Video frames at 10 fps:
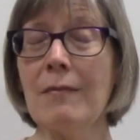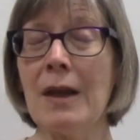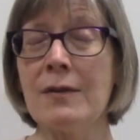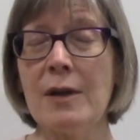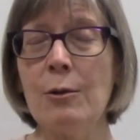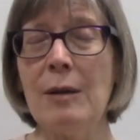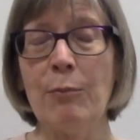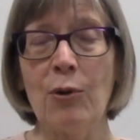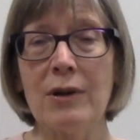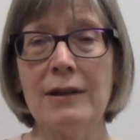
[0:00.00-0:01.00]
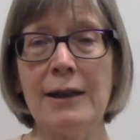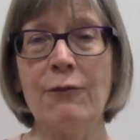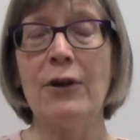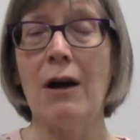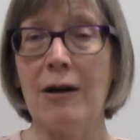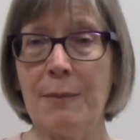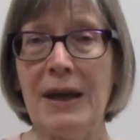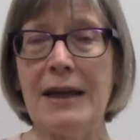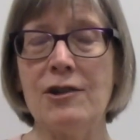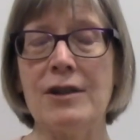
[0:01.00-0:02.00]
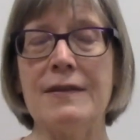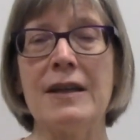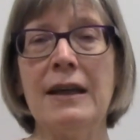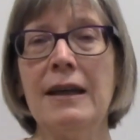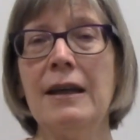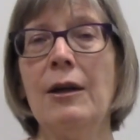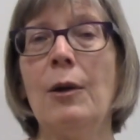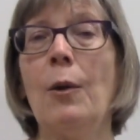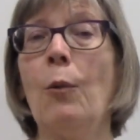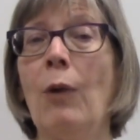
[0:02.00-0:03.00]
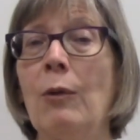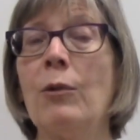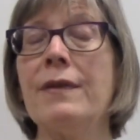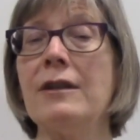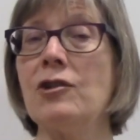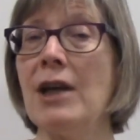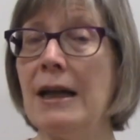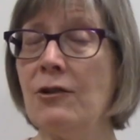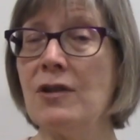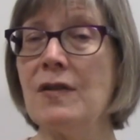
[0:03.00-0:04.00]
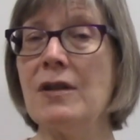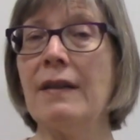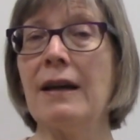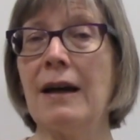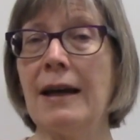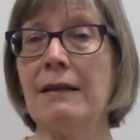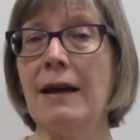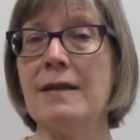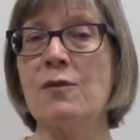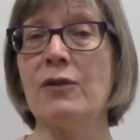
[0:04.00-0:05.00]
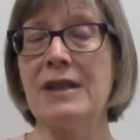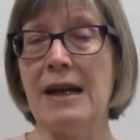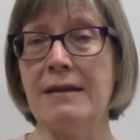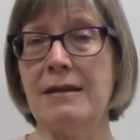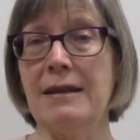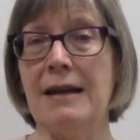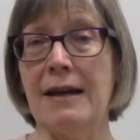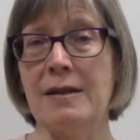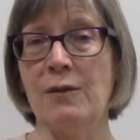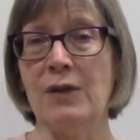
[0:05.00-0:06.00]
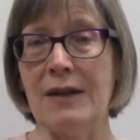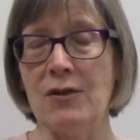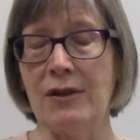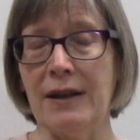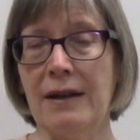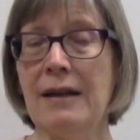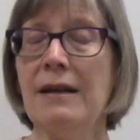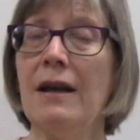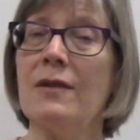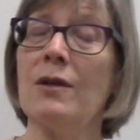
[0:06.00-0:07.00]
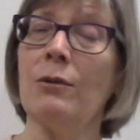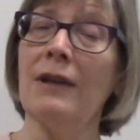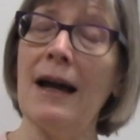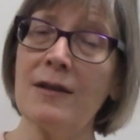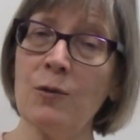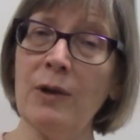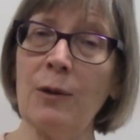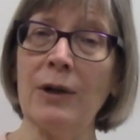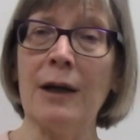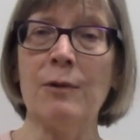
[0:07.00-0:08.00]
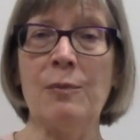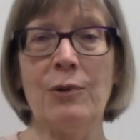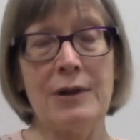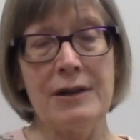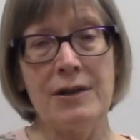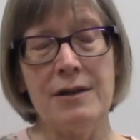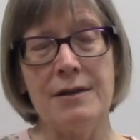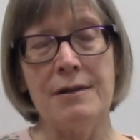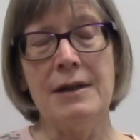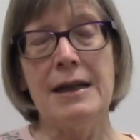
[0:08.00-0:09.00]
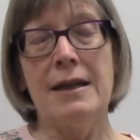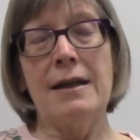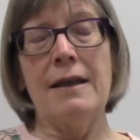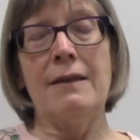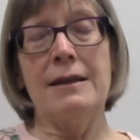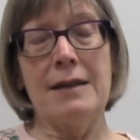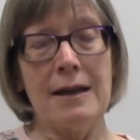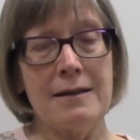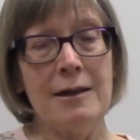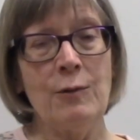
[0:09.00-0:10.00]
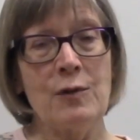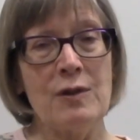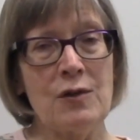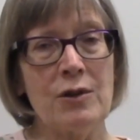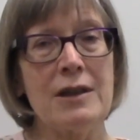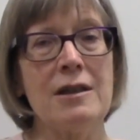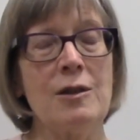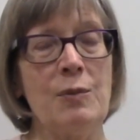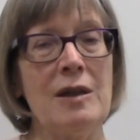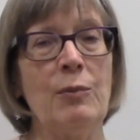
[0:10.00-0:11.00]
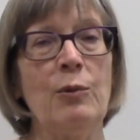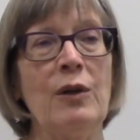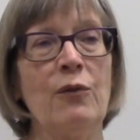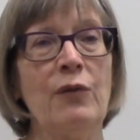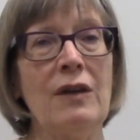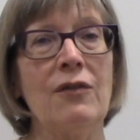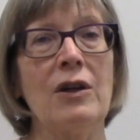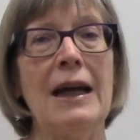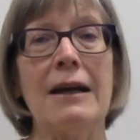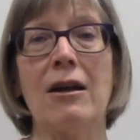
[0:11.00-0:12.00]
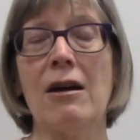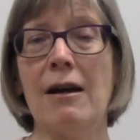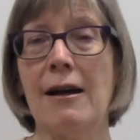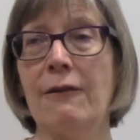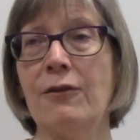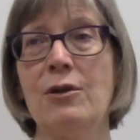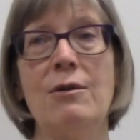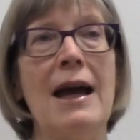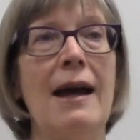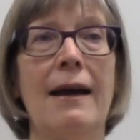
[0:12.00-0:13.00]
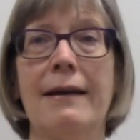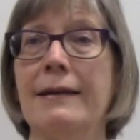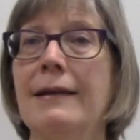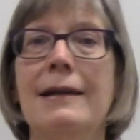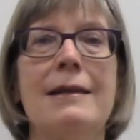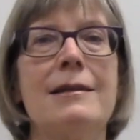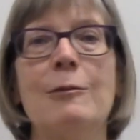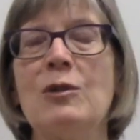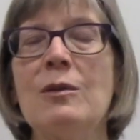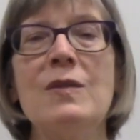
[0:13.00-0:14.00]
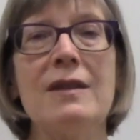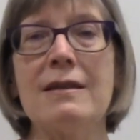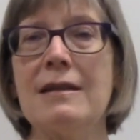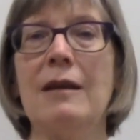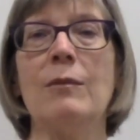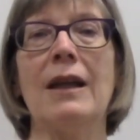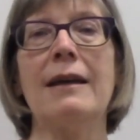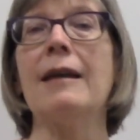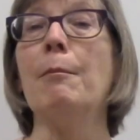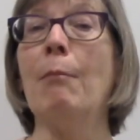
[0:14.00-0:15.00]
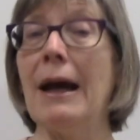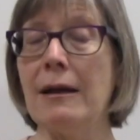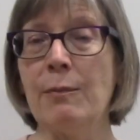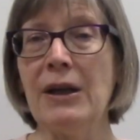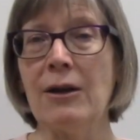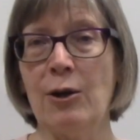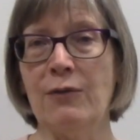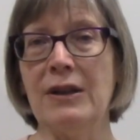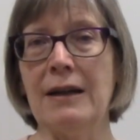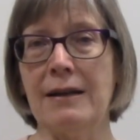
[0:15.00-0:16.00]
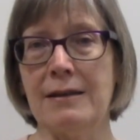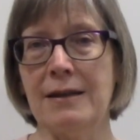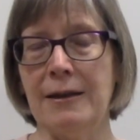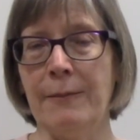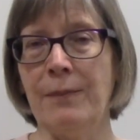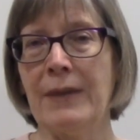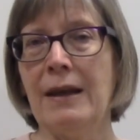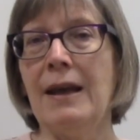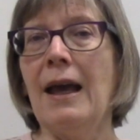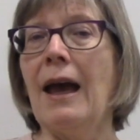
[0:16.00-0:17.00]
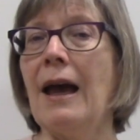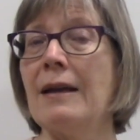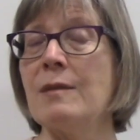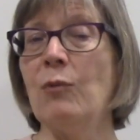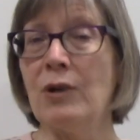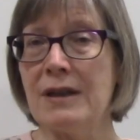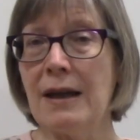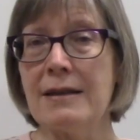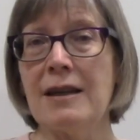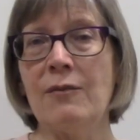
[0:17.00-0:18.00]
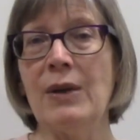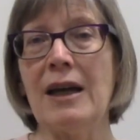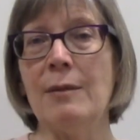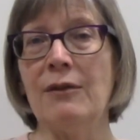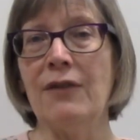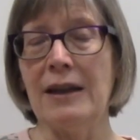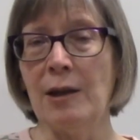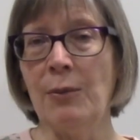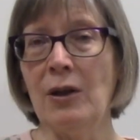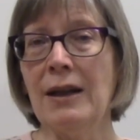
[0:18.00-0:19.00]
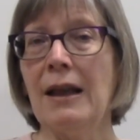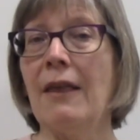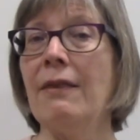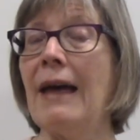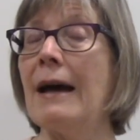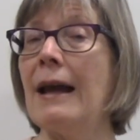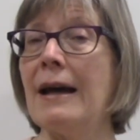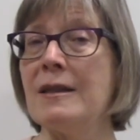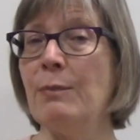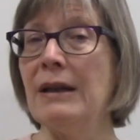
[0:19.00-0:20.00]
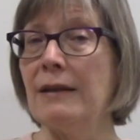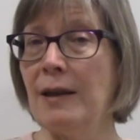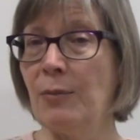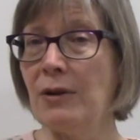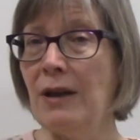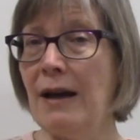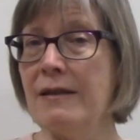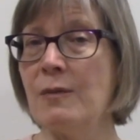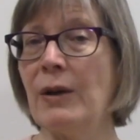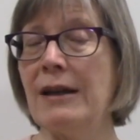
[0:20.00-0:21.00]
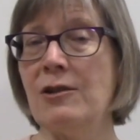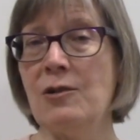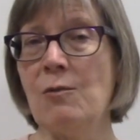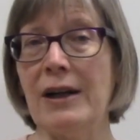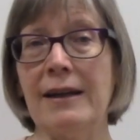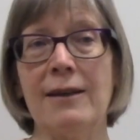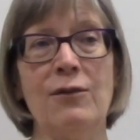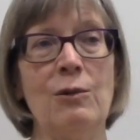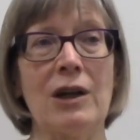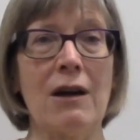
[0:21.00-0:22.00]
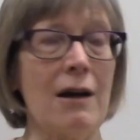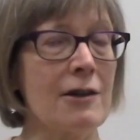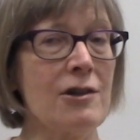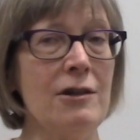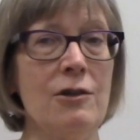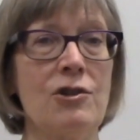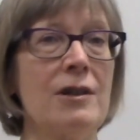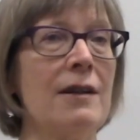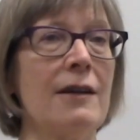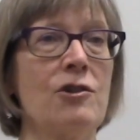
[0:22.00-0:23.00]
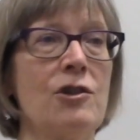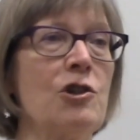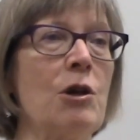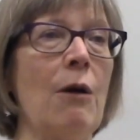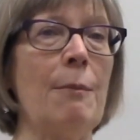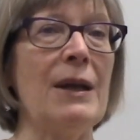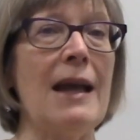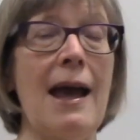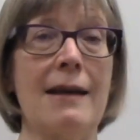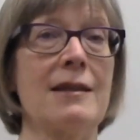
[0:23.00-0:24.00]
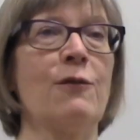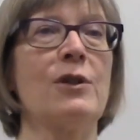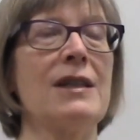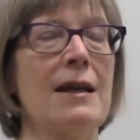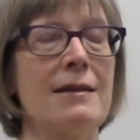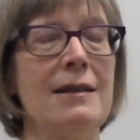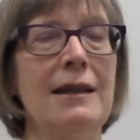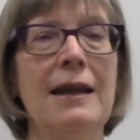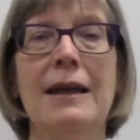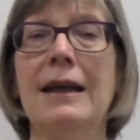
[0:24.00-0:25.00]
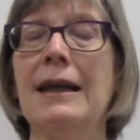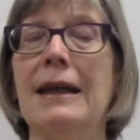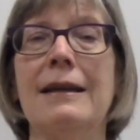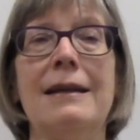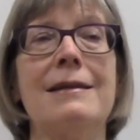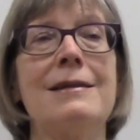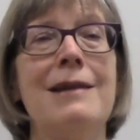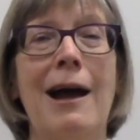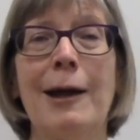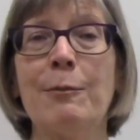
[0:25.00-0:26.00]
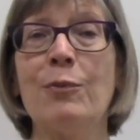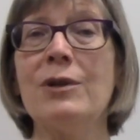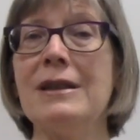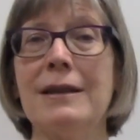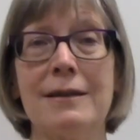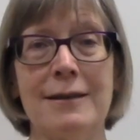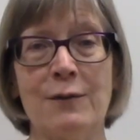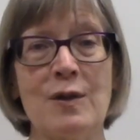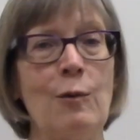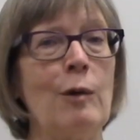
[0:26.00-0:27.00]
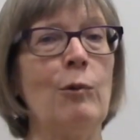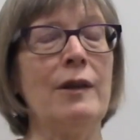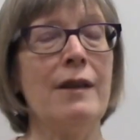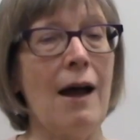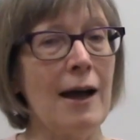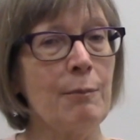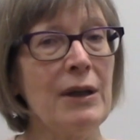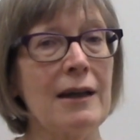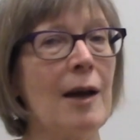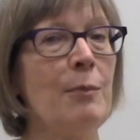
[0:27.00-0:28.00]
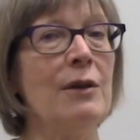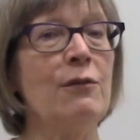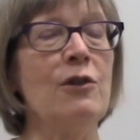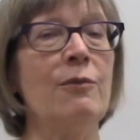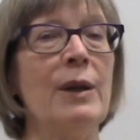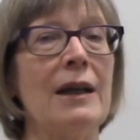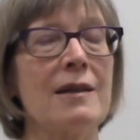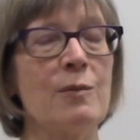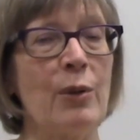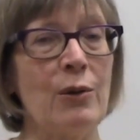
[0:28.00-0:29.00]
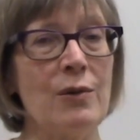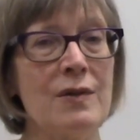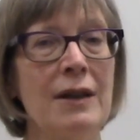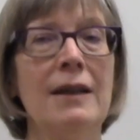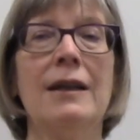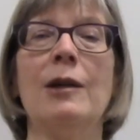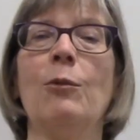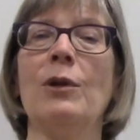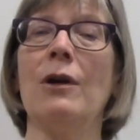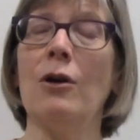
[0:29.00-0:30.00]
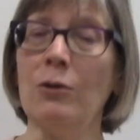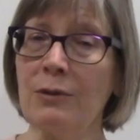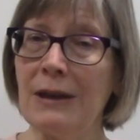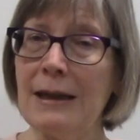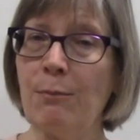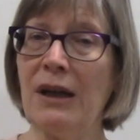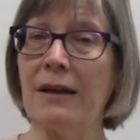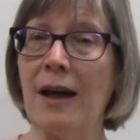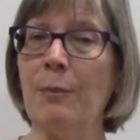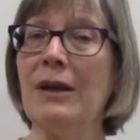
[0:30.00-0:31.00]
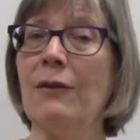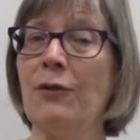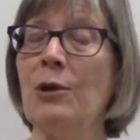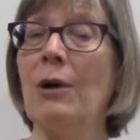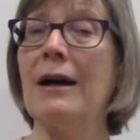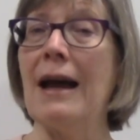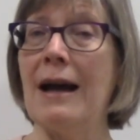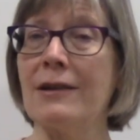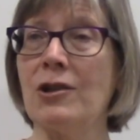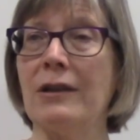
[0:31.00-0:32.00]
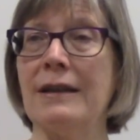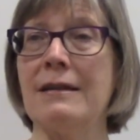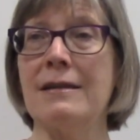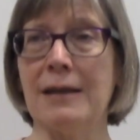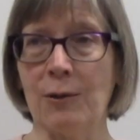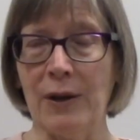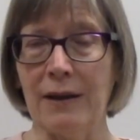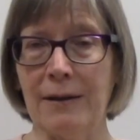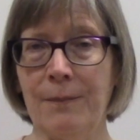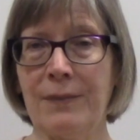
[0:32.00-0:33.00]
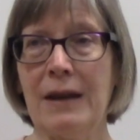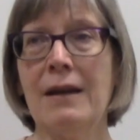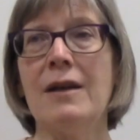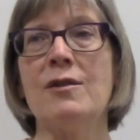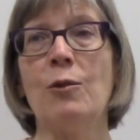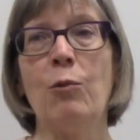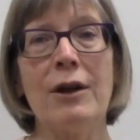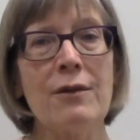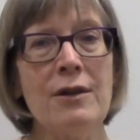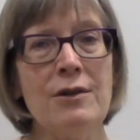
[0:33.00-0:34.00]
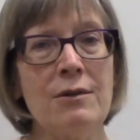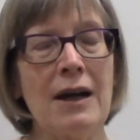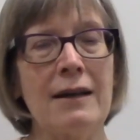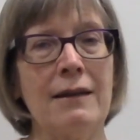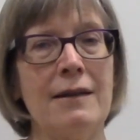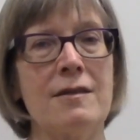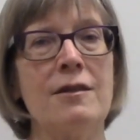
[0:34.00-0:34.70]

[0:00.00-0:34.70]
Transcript: So importantly for our patients, what were the changes to the guidelines for testing as of yesterday? So last week when I reported to you, the testing was restricted to people with fever and cough who had symptoms that seemed like it might be COVID-19. As more tests have become available, that has been liberalized, but I do want to give you a caution. You should not just show up and ask for testing. It is not predictive, so it will not pick up if you've been exposed. It will only pick up if you are actually sick with it. So what are the new guidelines?